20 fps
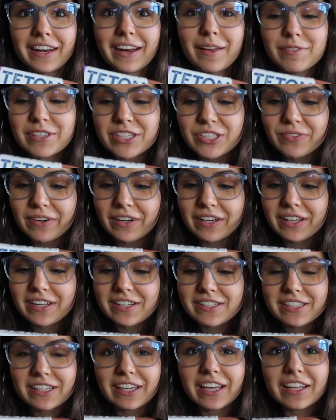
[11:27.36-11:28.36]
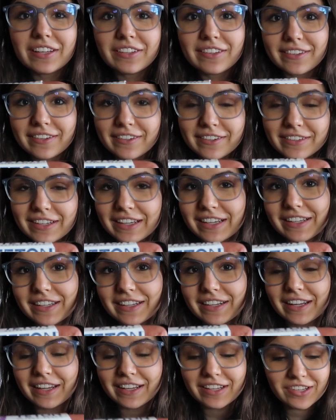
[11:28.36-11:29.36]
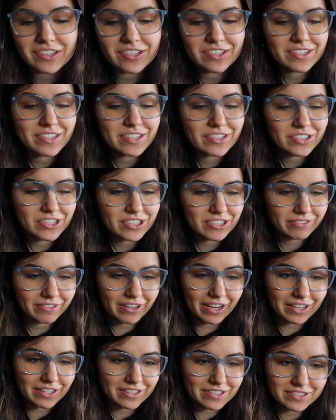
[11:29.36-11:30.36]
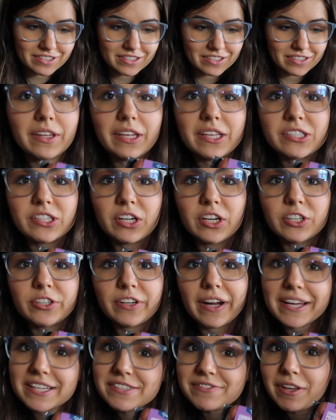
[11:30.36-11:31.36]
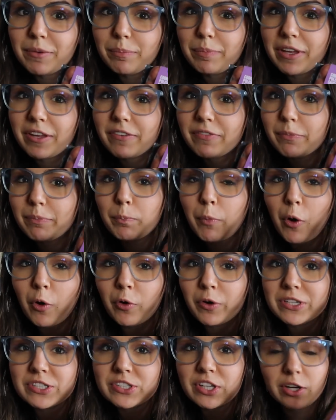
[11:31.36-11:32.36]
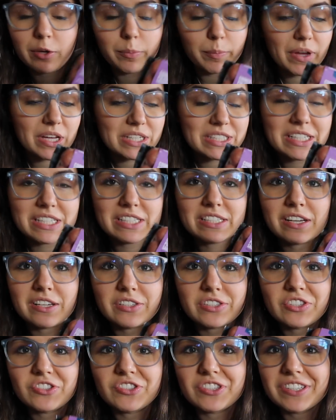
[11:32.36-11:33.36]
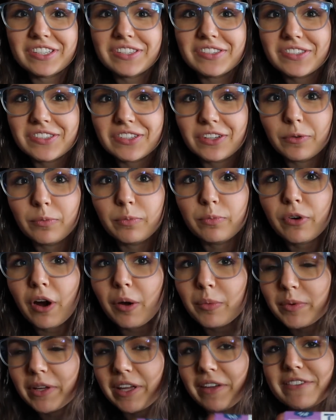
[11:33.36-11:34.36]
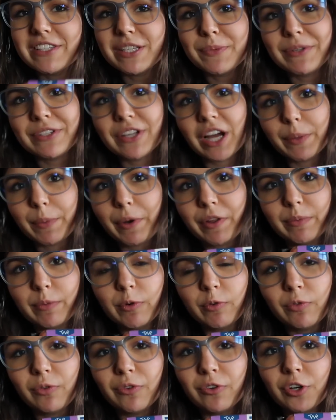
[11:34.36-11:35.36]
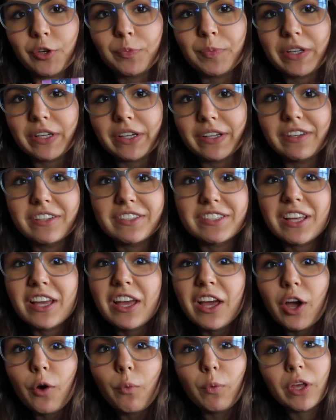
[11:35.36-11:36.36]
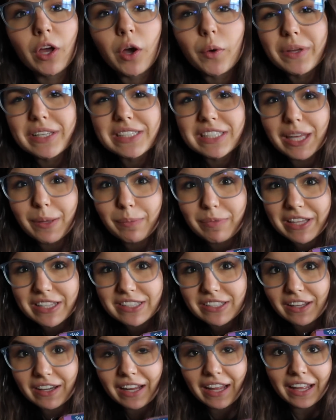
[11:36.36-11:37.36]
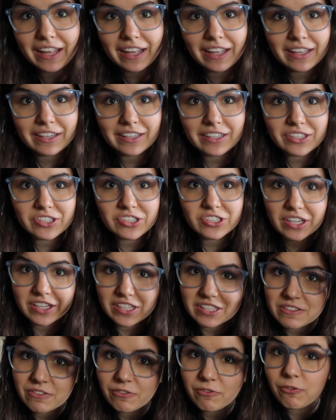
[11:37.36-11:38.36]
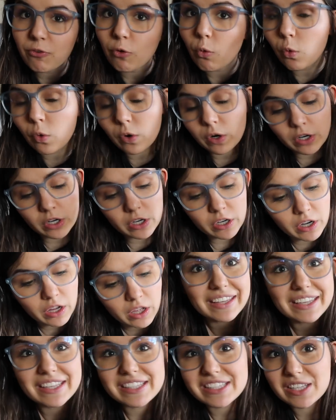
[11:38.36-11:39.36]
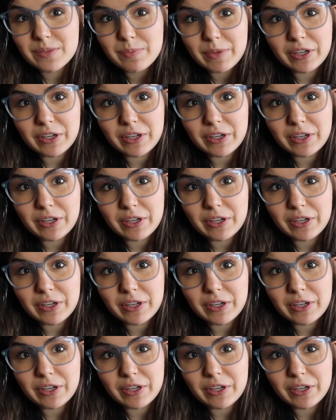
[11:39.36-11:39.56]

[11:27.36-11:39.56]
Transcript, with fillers: and I'm just ready to get dinner done and to just rest. These are grass-fed beef Polish kielbasa sausages. You probably have seen me talk about them before because we always keep these on hand just for easy